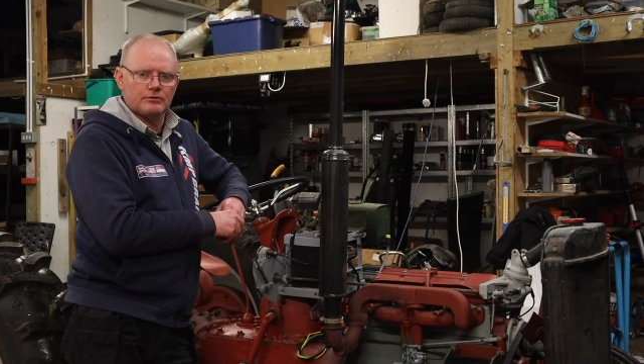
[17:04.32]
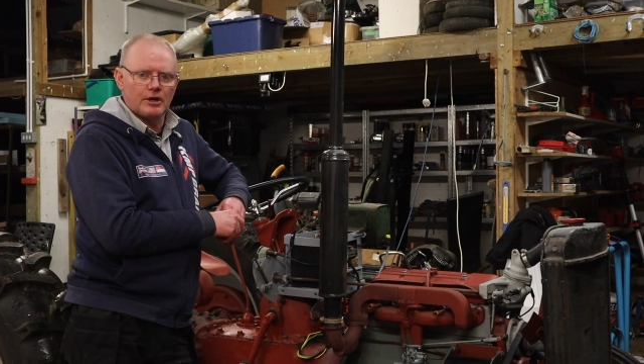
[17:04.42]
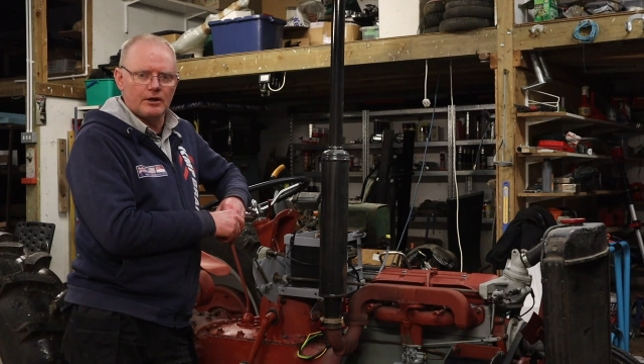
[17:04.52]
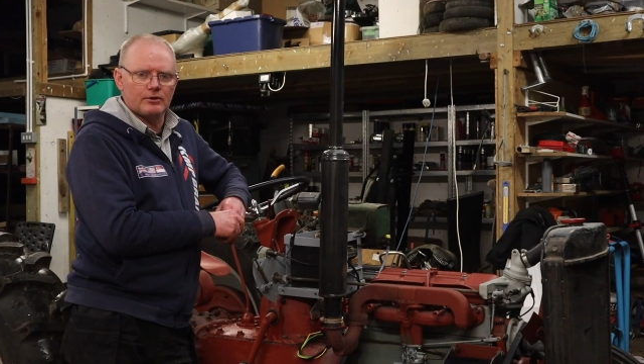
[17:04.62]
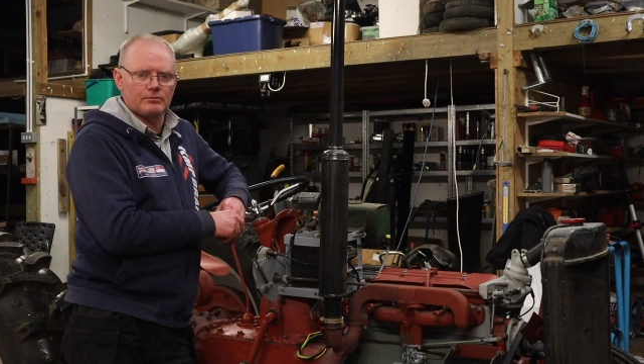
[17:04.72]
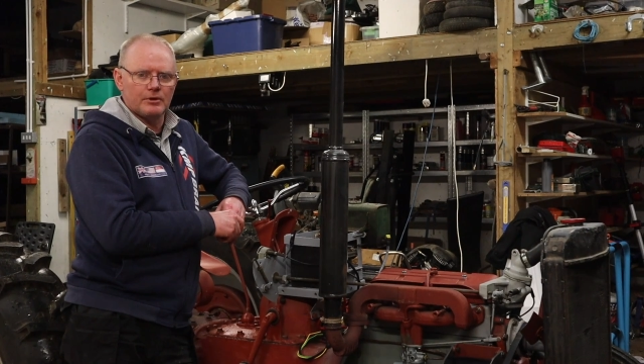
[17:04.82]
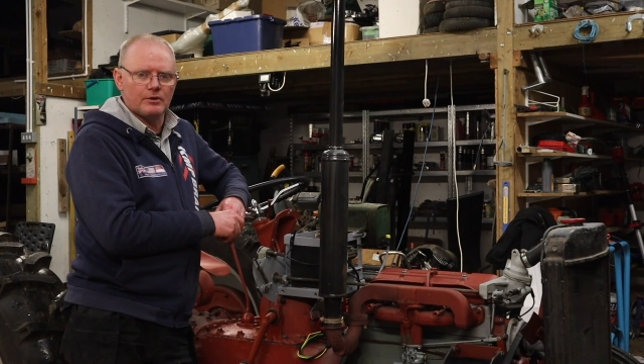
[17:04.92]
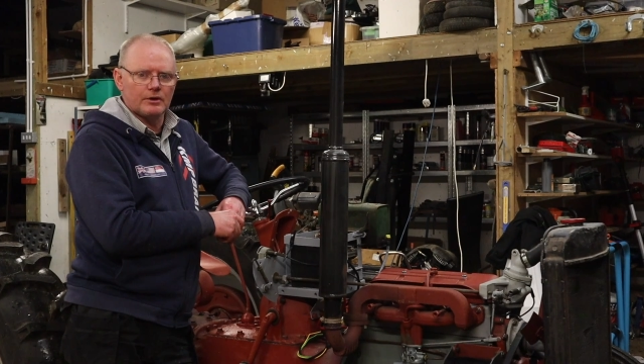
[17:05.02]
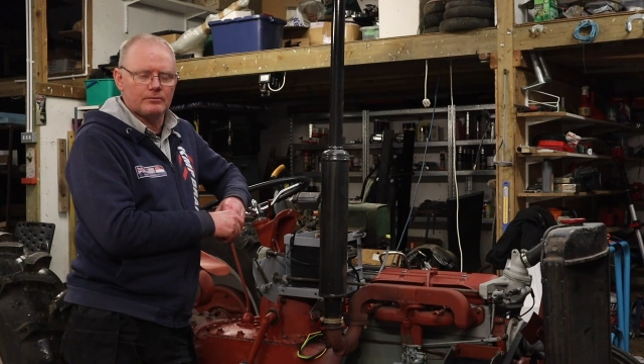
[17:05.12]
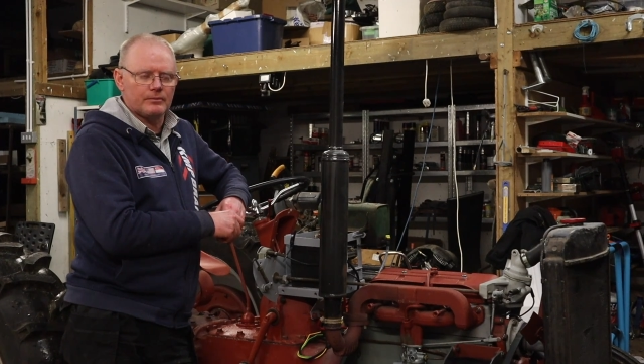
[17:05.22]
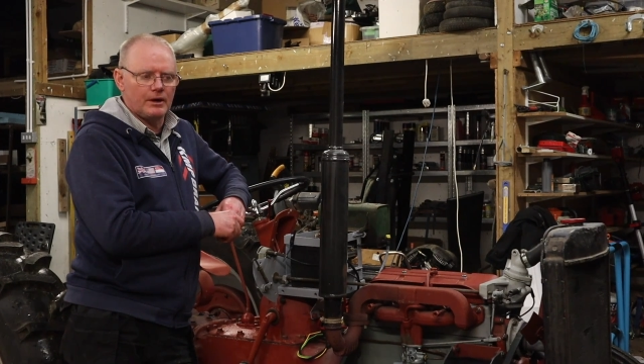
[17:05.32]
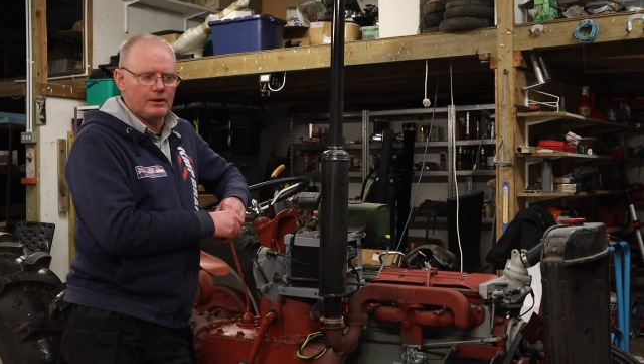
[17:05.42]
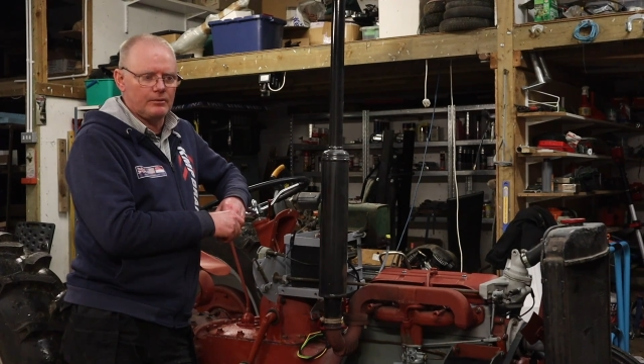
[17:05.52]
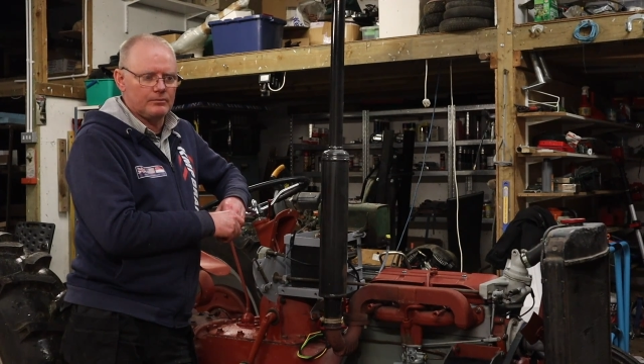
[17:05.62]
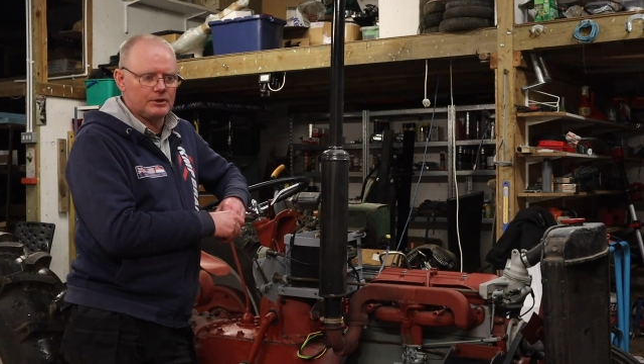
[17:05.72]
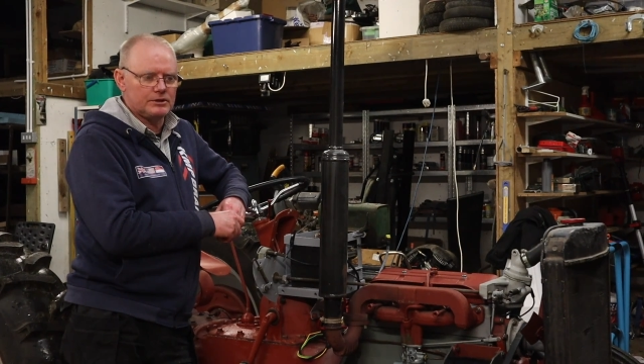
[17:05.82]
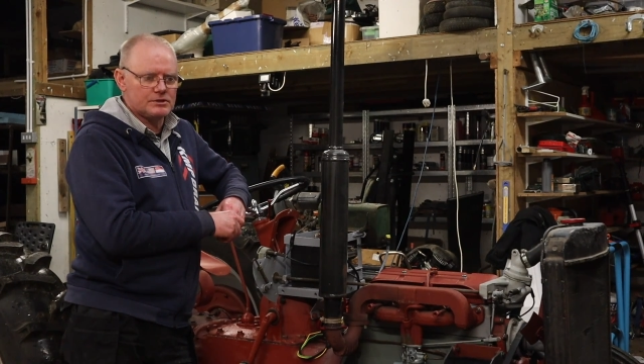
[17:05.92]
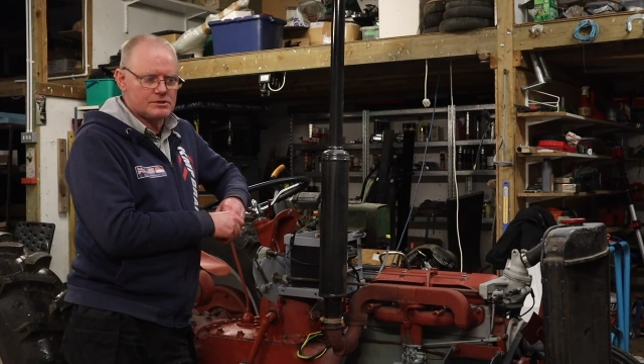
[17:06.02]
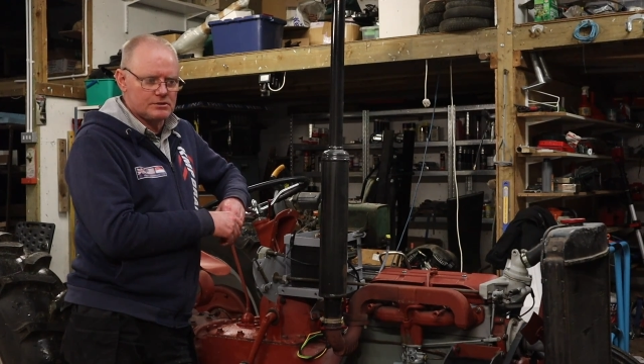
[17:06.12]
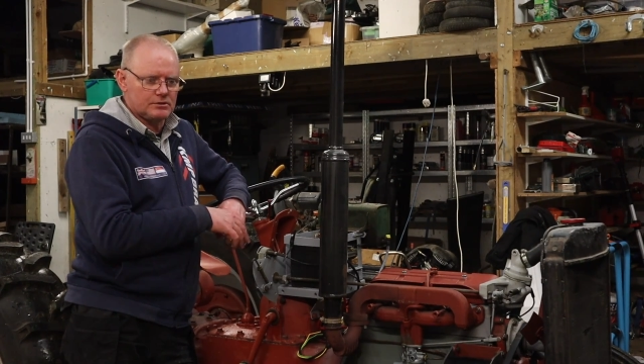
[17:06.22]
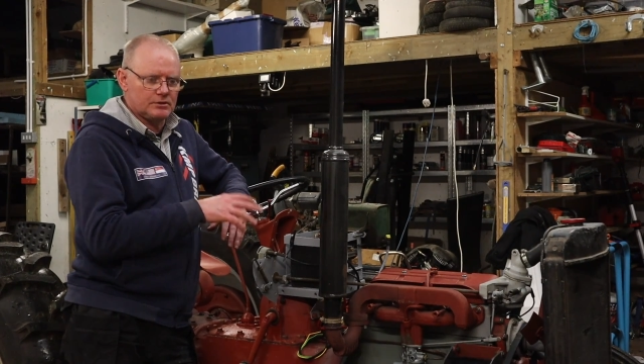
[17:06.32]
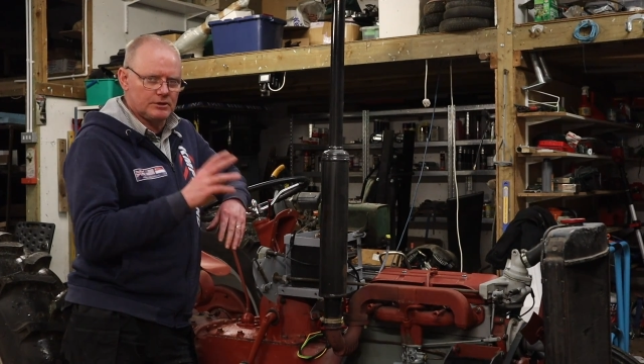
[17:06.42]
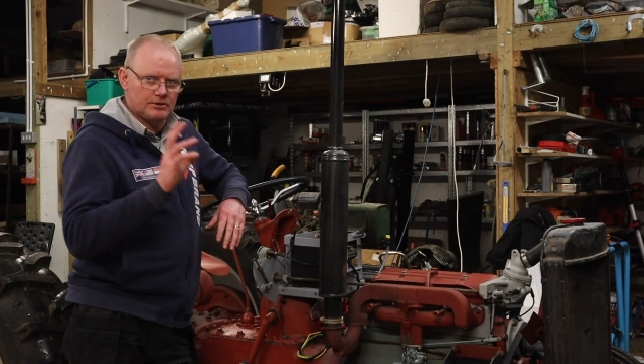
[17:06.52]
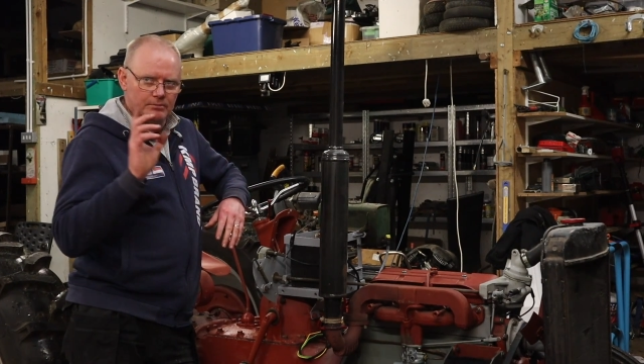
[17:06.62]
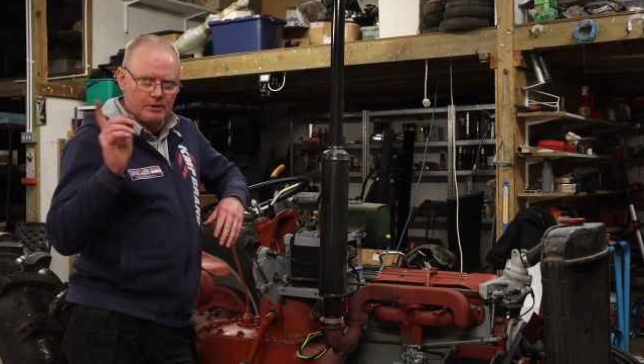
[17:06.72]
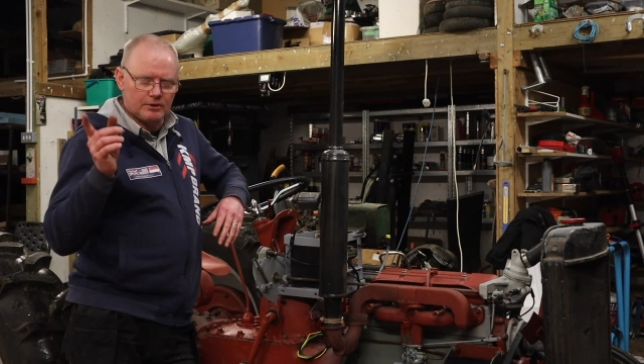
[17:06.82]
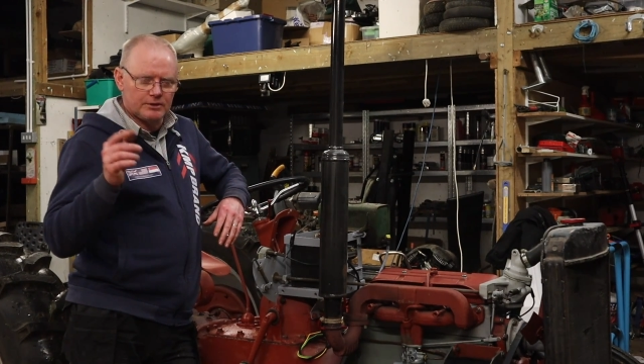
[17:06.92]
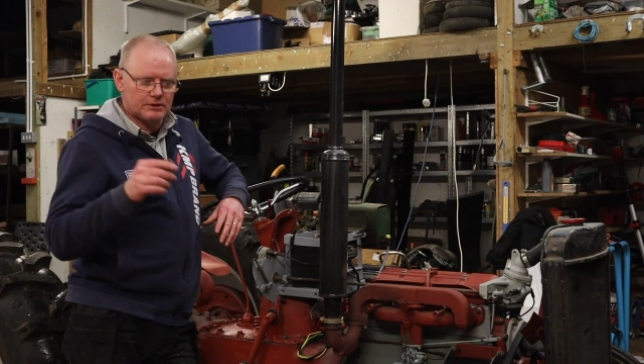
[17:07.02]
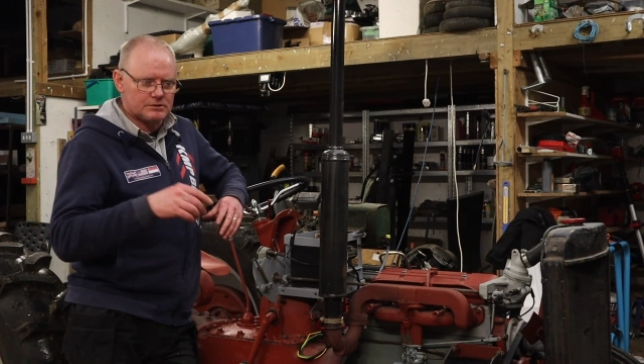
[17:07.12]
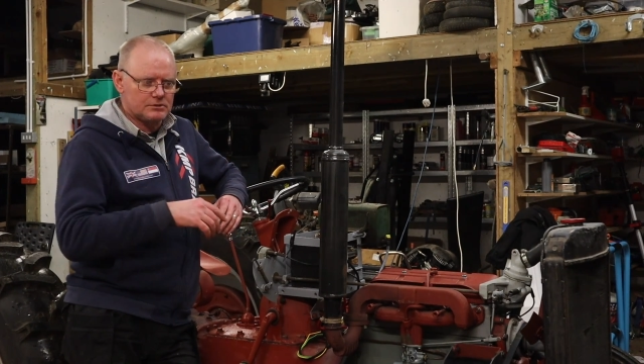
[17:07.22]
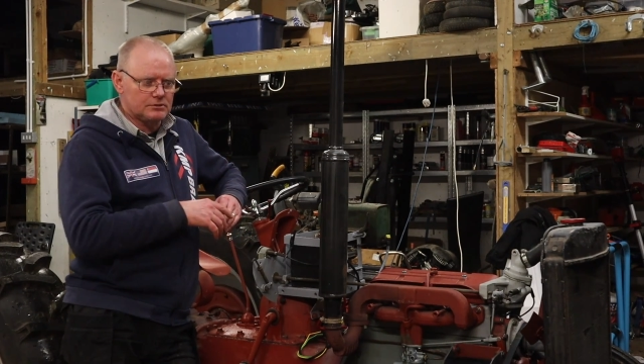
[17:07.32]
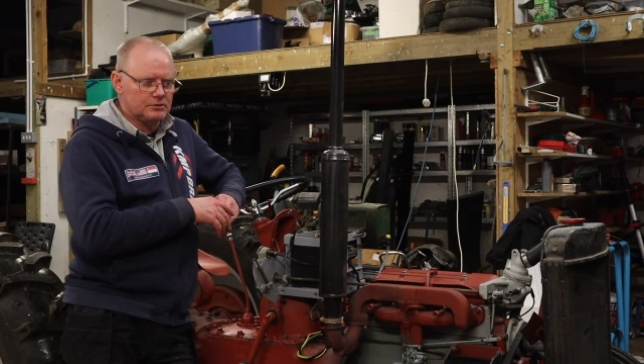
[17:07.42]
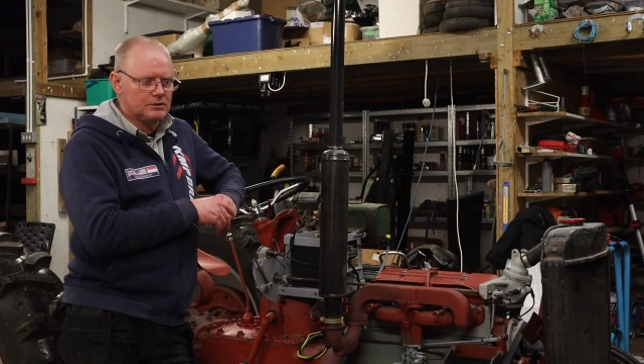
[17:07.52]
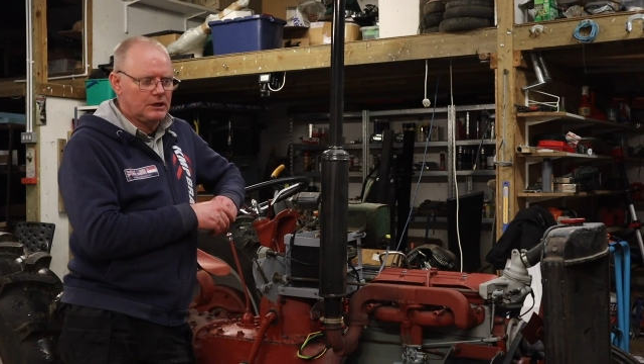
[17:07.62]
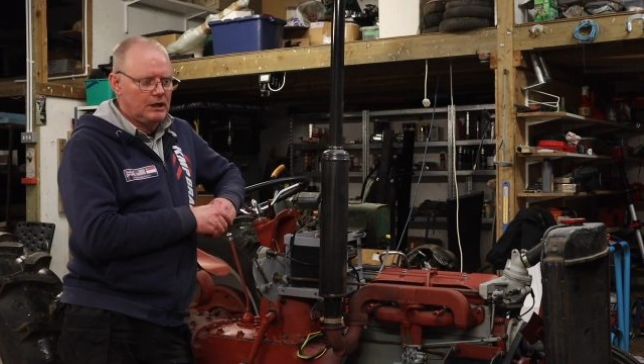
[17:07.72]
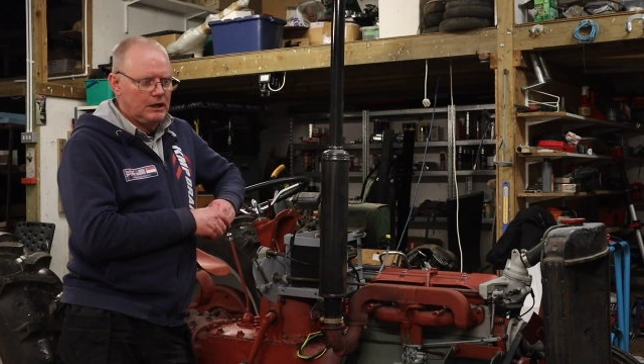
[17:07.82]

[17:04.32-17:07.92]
ride-on mower. It is still in the barn next door.